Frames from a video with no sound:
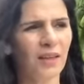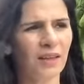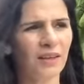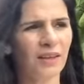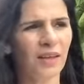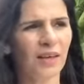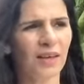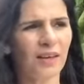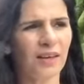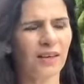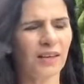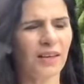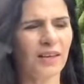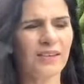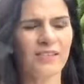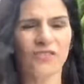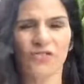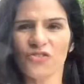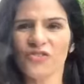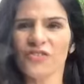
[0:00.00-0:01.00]
uh,
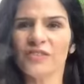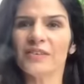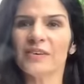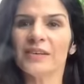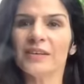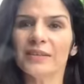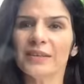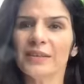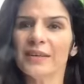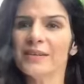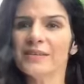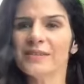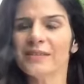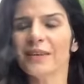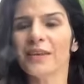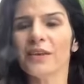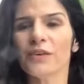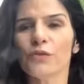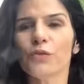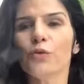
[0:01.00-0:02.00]
it just curtails
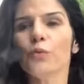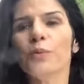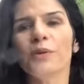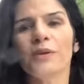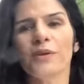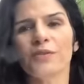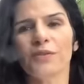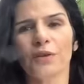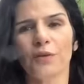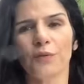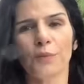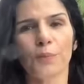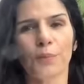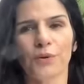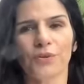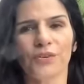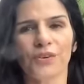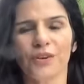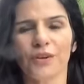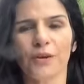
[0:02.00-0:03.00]
the exuberance of a
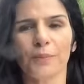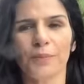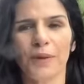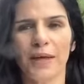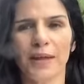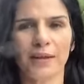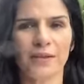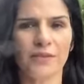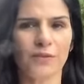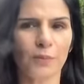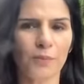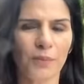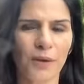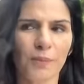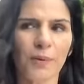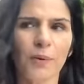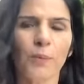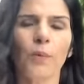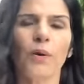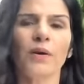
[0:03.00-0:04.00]
particular planet. So
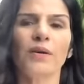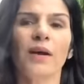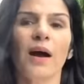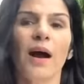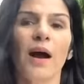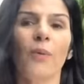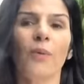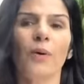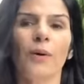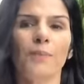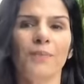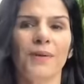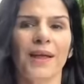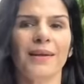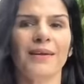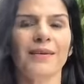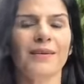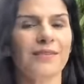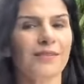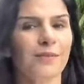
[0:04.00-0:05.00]
maybe what how a
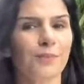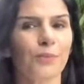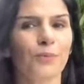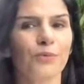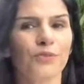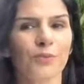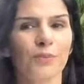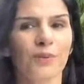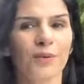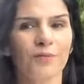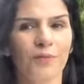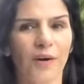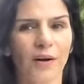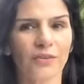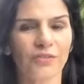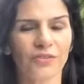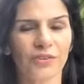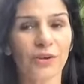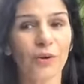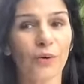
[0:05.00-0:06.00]
planet is supposed to be
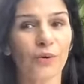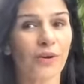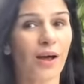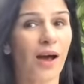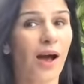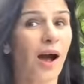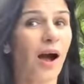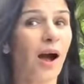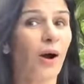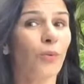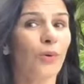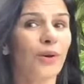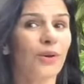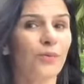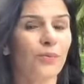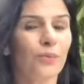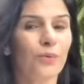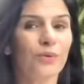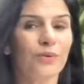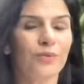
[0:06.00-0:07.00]
functioning or uh, how
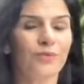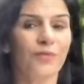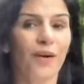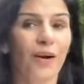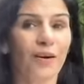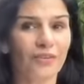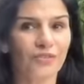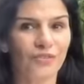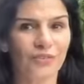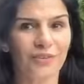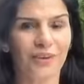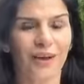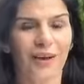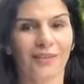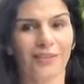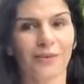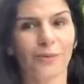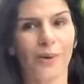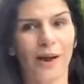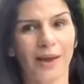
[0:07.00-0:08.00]
it would function
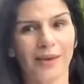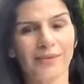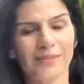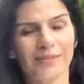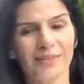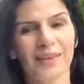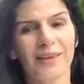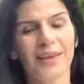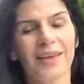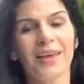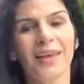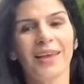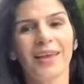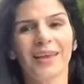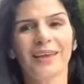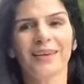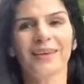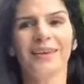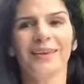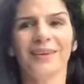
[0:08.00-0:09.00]
otherwise
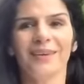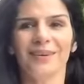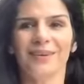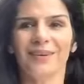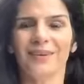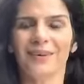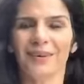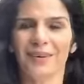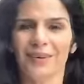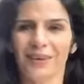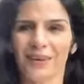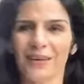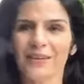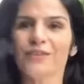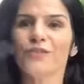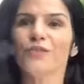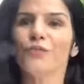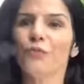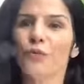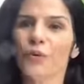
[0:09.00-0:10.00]
in, in uh,
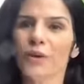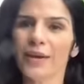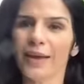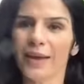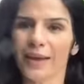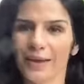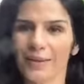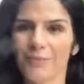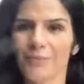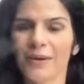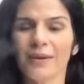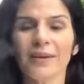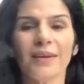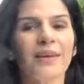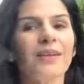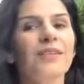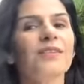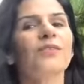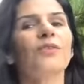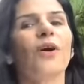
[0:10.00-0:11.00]
its full element,
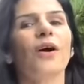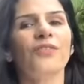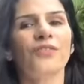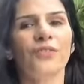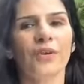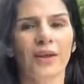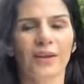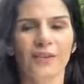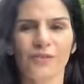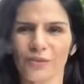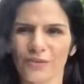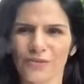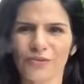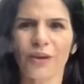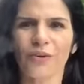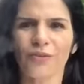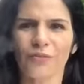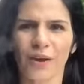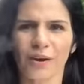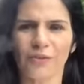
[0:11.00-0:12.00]
it's not really. So it's
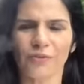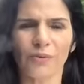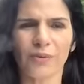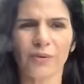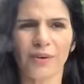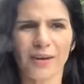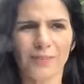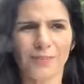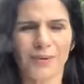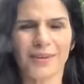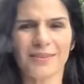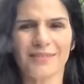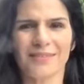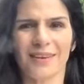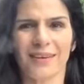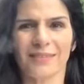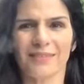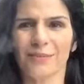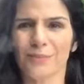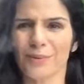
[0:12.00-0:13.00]
not retrograde, but it's
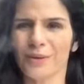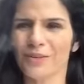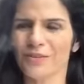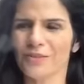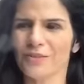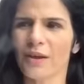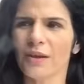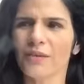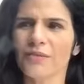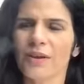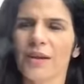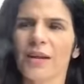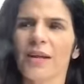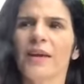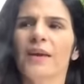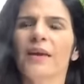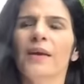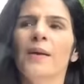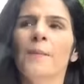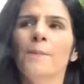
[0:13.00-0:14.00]
detriment. It's not
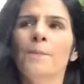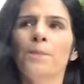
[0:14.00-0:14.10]
really